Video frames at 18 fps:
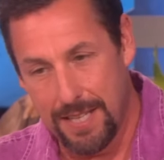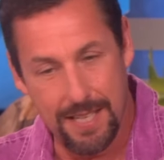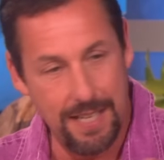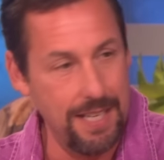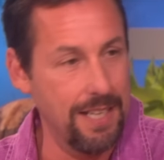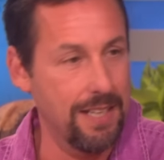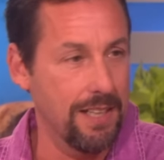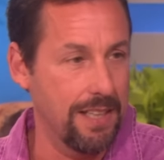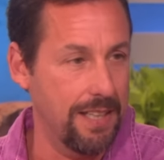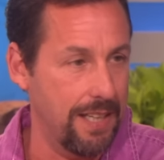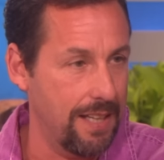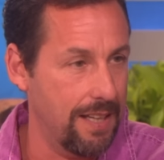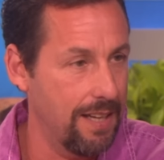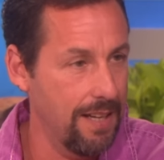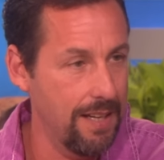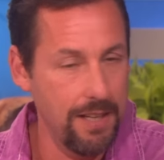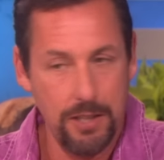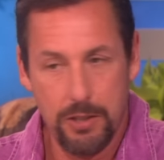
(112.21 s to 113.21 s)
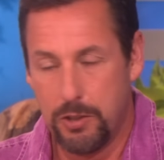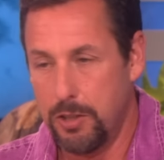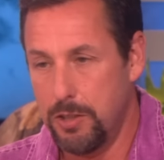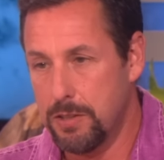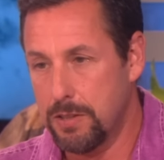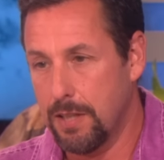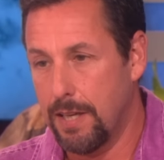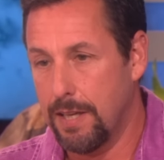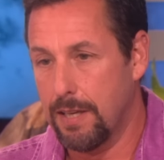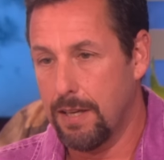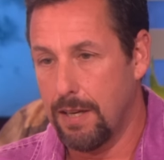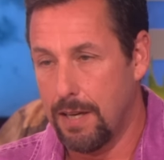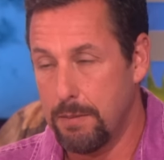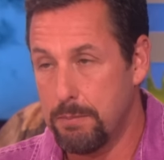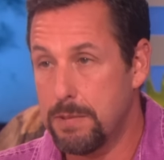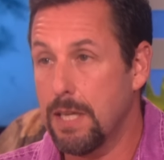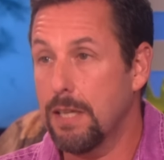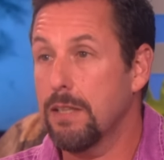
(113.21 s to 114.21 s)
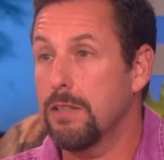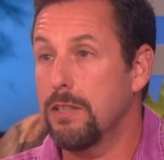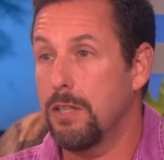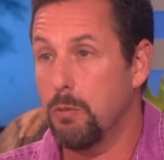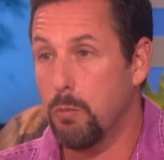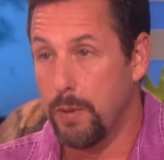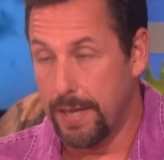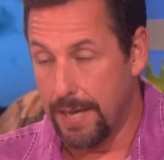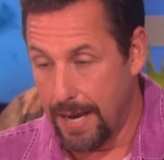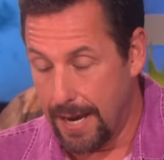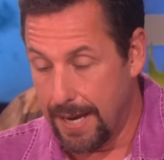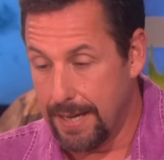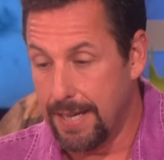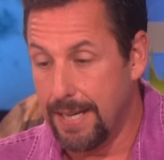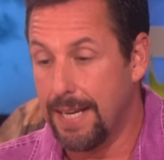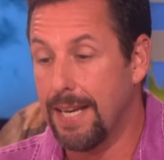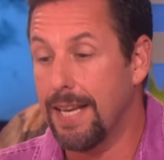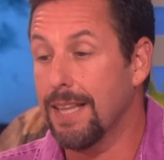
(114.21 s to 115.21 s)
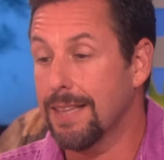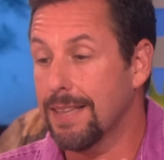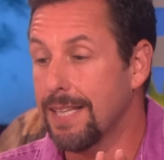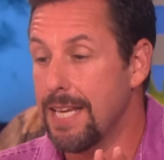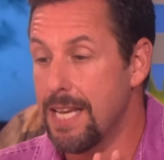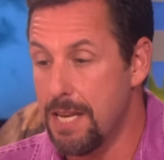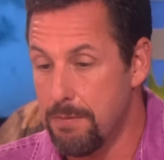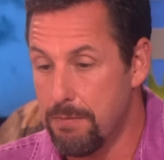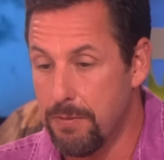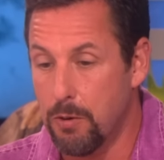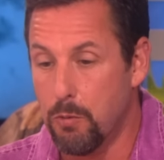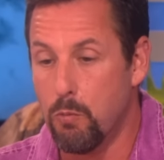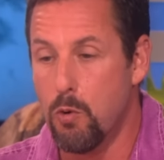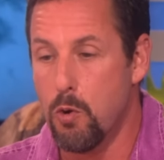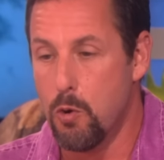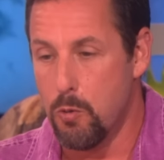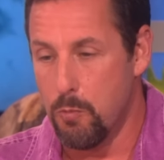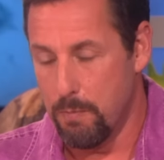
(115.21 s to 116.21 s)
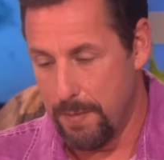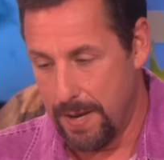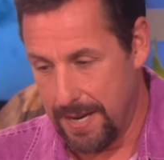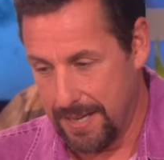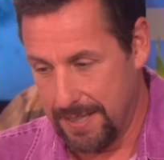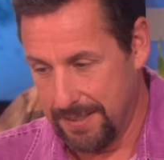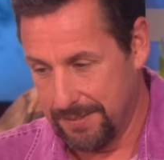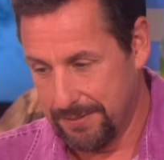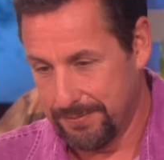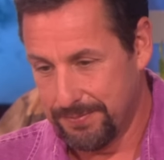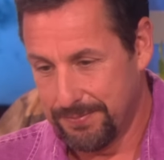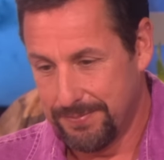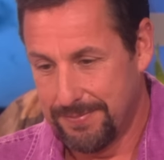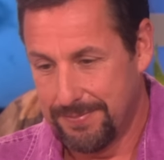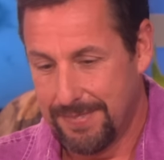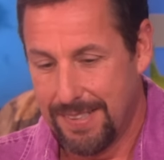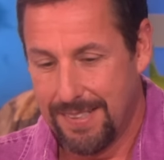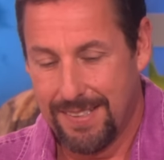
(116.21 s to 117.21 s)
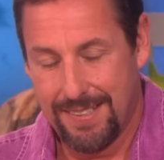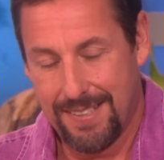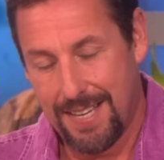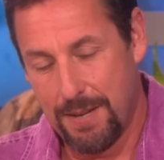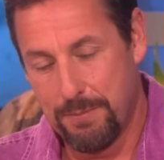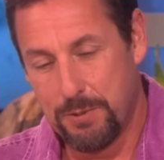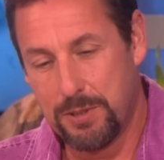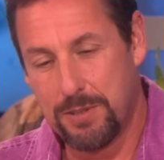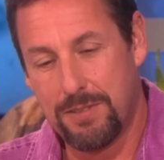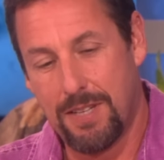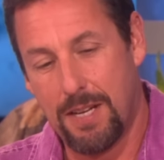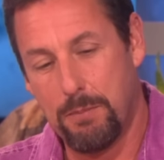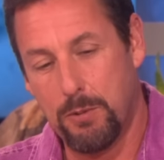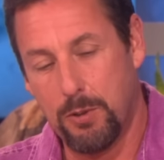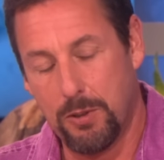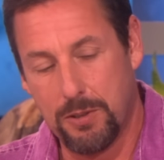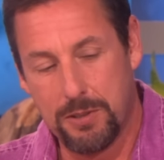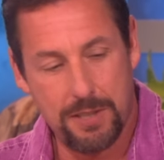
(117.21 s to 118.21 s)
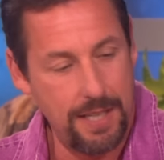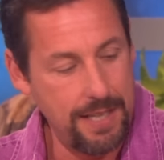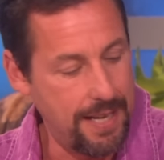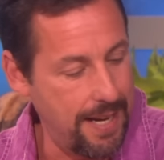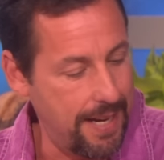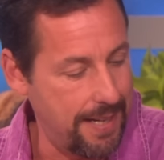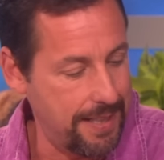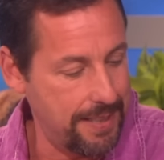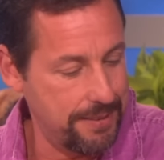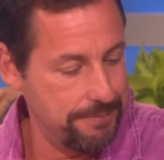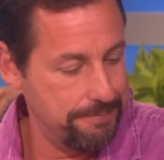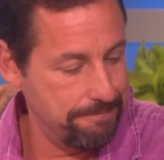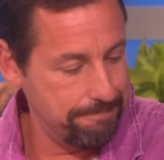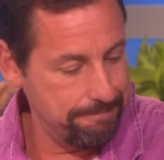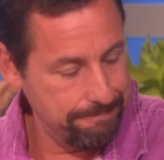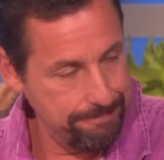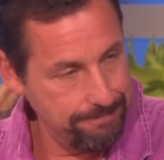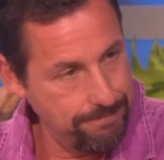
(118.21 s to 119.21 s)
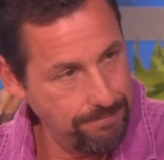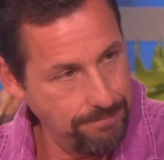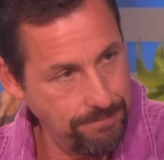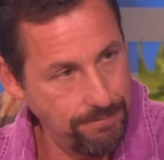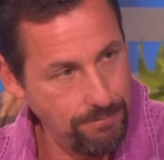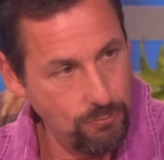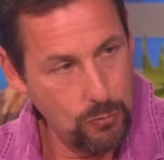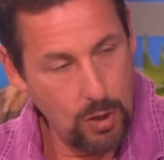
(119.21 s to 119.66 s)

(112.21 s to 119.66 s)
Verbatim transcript: in Italy, she's like, I'm telling you, we got to leave the room, man. I'm a little psychotic. What do you mean you have to leave